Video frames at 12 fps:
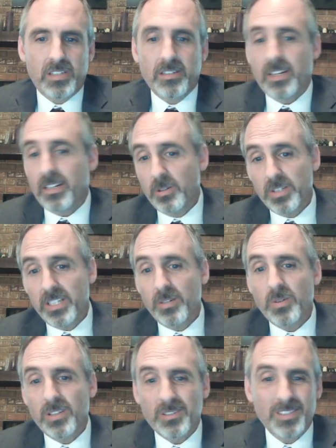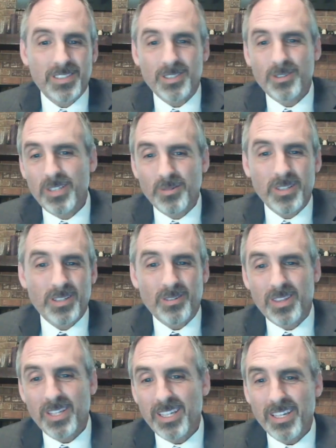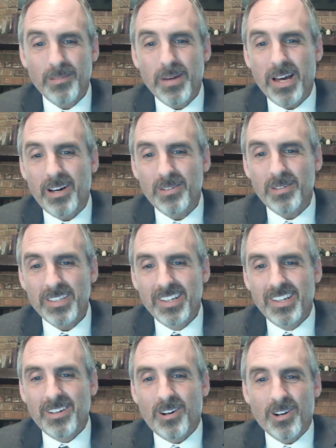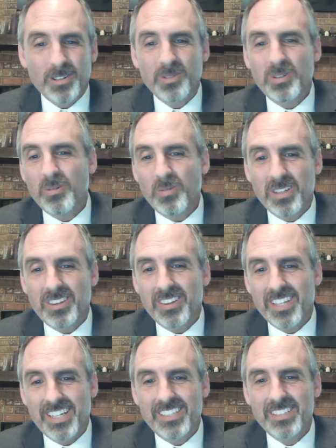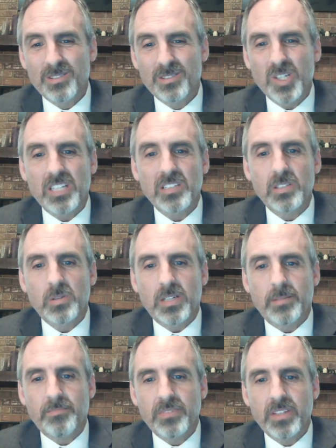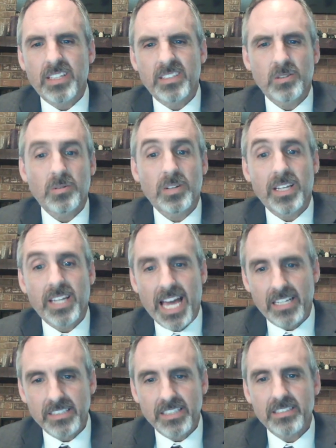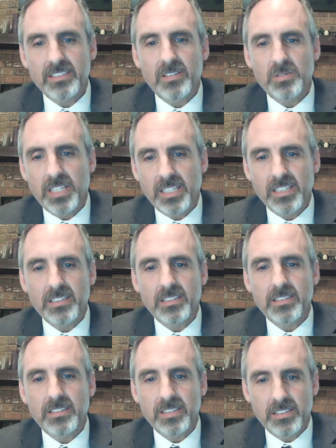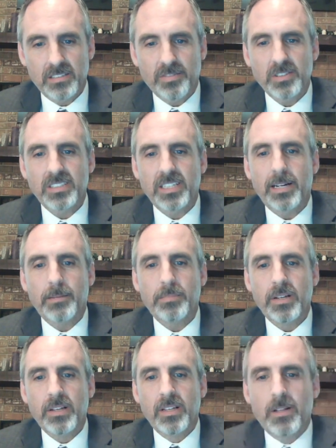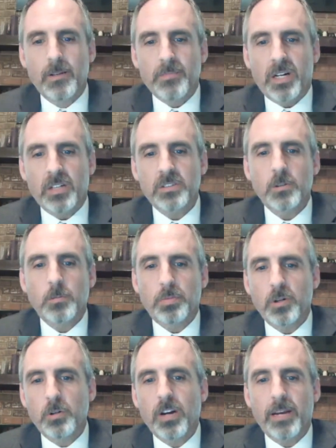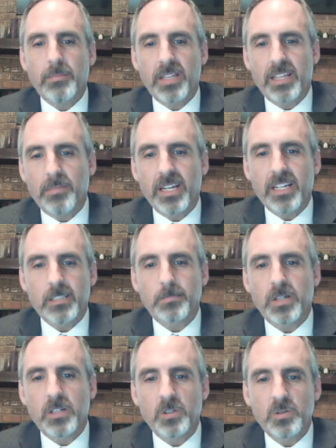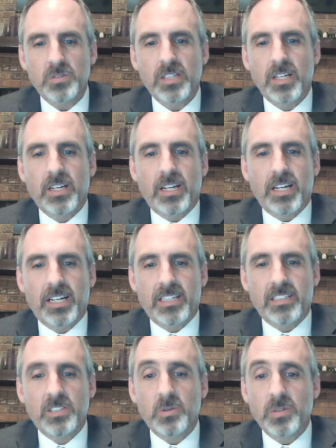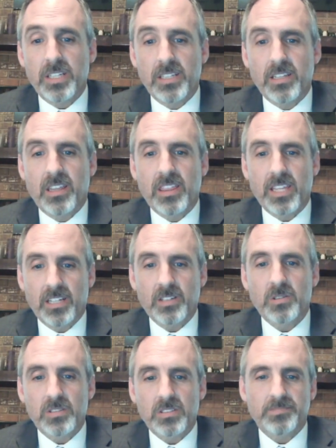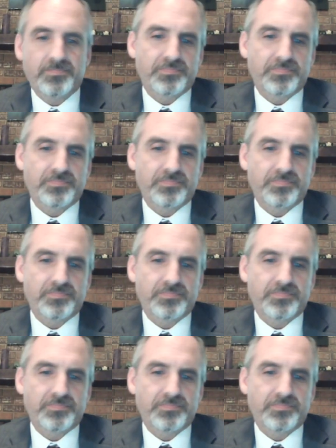agreeing with or disagreeing with or thinking about, arguing with the ideas of John Dewey. And so getting access to those ideas is the first step. Also, programming that might expose Deweyan thinkers